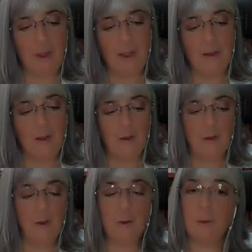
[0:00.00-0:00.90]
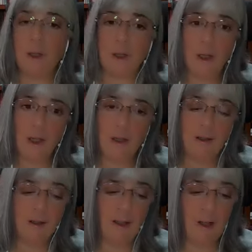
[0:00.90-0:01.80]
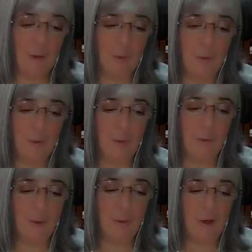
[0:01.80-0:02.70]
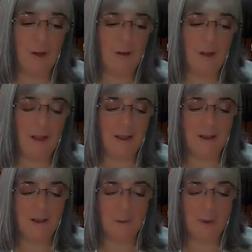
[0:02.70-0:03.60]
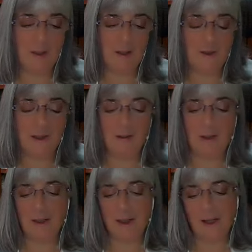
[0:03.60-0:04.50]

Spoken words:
And there's a serenity with water violets when it is given,